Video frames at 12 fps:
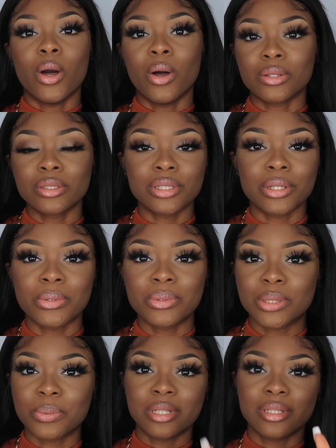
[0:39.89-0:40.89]
Also,
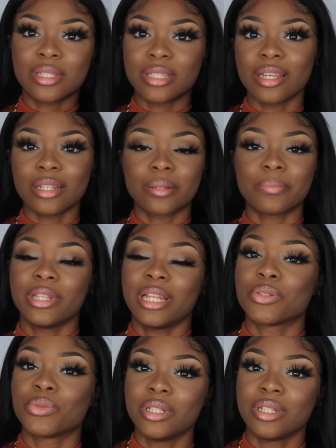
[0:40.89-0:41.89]
just wanted to say something
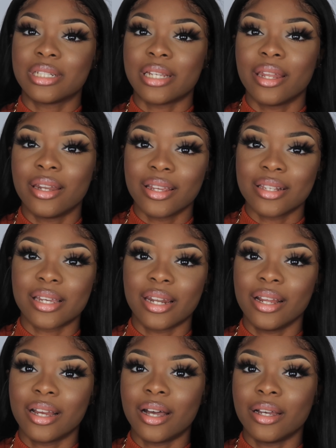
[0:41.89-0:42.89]
that's really exciting is that
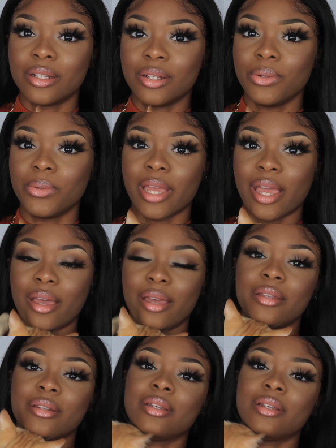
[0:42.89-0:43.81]
I got a new cat.